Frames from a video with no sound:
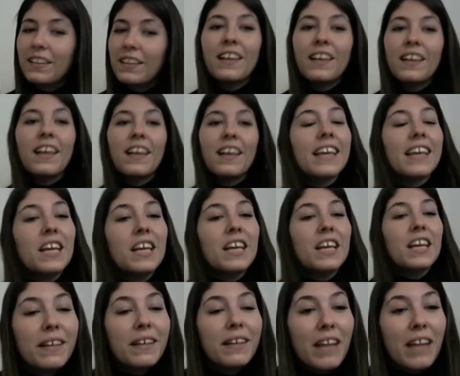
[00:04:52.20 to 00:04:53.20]

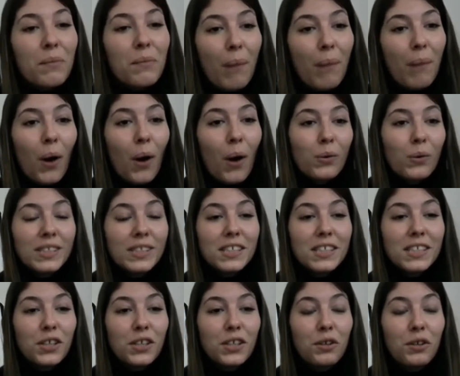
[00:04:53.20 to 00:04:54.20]
keeping that pulse so
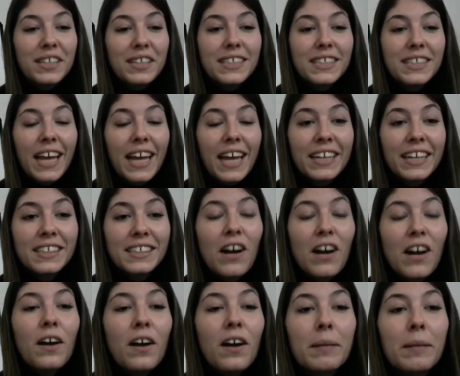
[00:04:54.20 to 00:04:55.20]
you could stay in
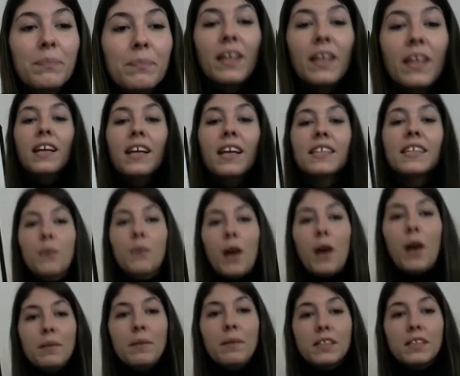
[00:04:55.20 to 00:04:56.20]
time. So I'm
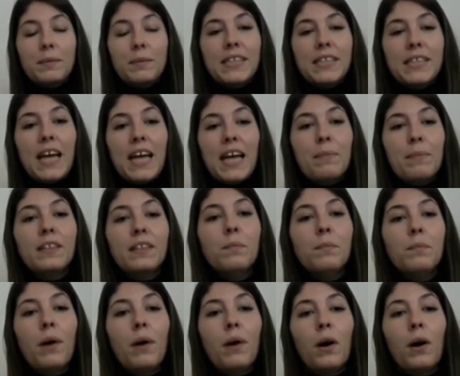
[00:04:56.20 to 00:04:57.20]
going to be tapping the
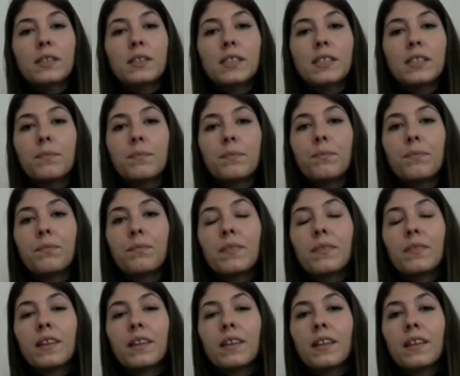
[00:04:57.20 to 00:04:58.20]
pulse
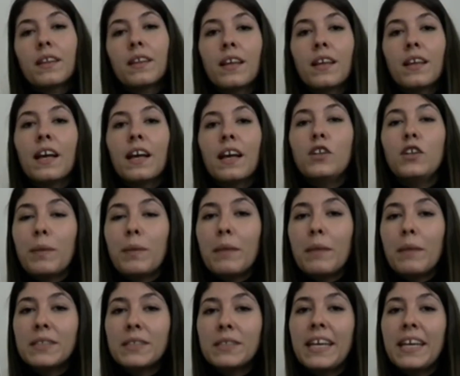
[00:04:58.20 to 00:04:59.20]
and you'll be able
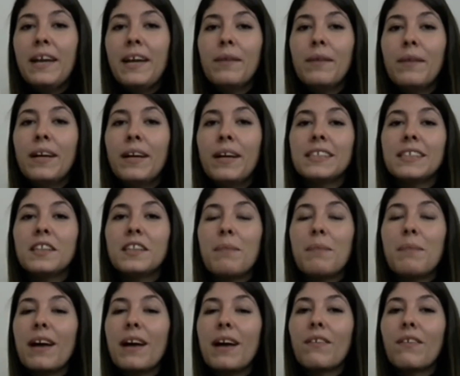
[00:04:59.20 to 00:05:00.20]
to hear it in the
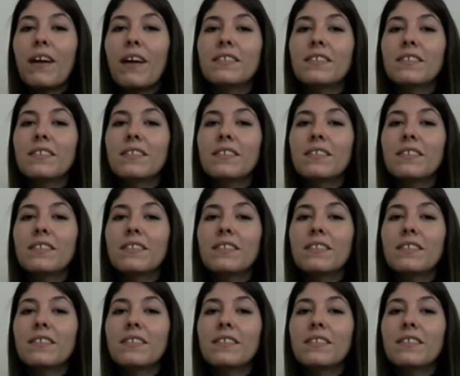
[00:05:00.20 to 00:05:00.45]
background.